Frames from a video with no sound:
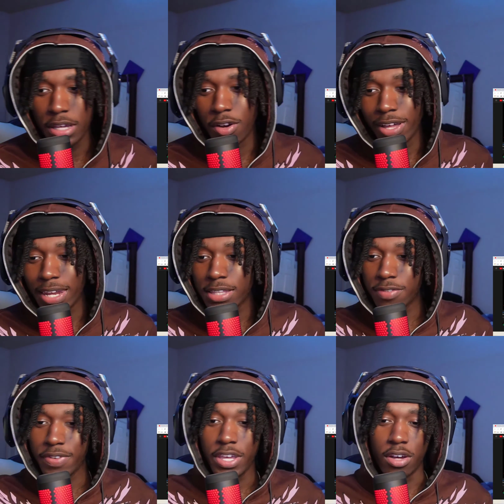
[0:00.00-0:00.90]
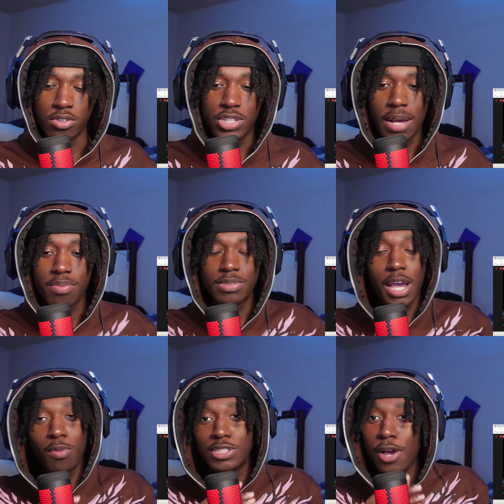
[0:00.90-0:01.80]
Go ahead and like the video. Drop
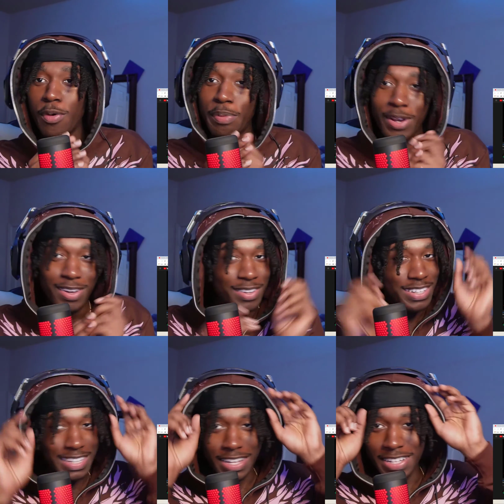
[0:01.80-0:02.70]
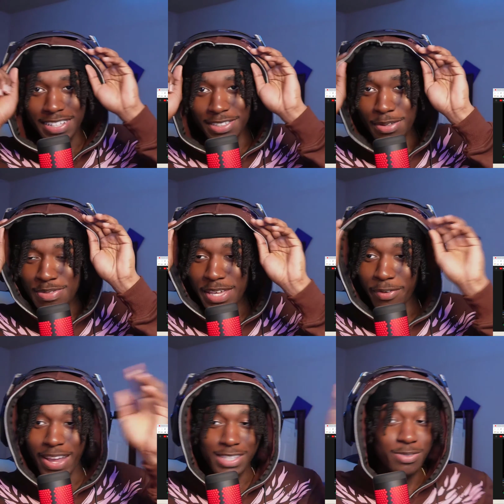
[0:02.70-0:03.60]
what y'all want me to you know what I'm saying,
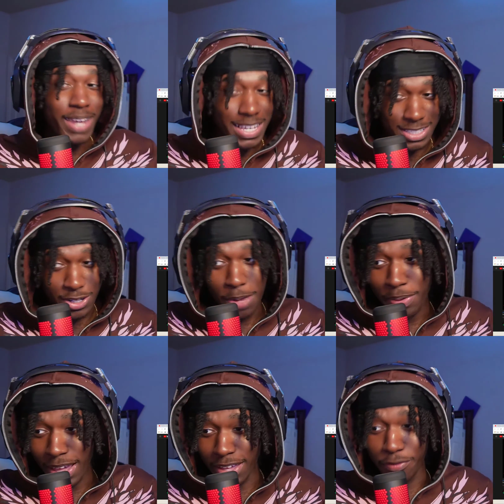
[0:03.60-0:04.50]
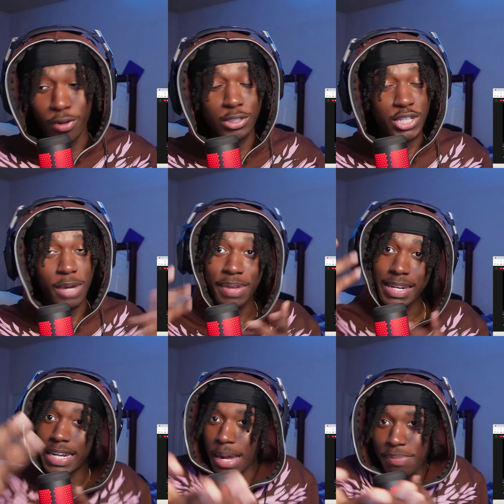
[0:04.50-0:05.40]
react to next. Drop that. If you don't drop that,
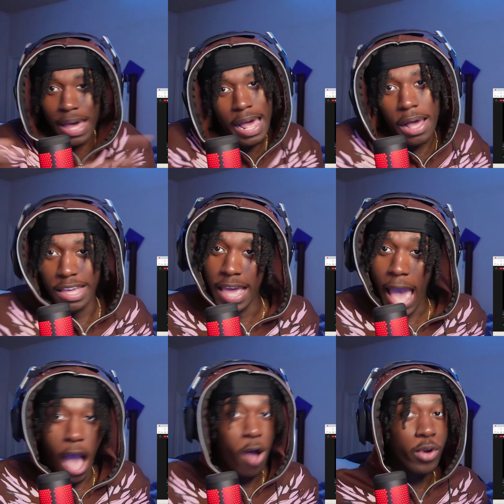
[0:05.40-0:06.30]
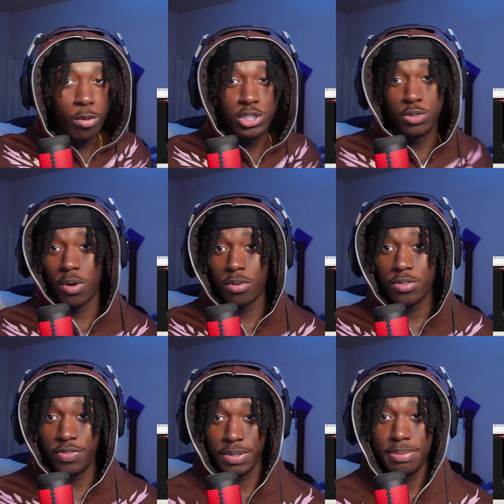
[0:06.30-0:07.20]
then I don't know what you want. You
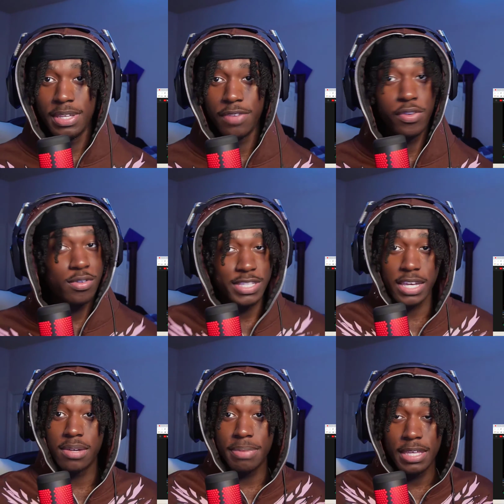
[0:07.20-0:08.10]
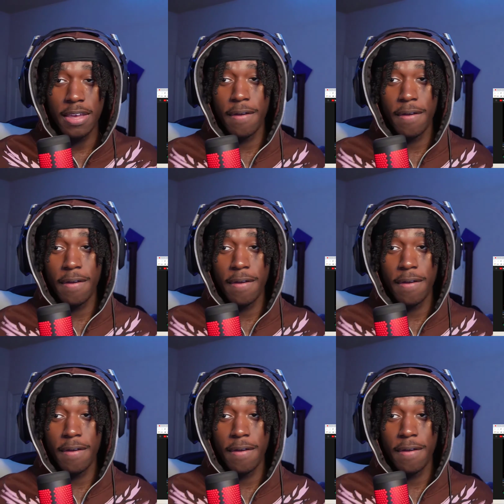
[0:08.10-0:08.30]
feel me? If you don't tell me.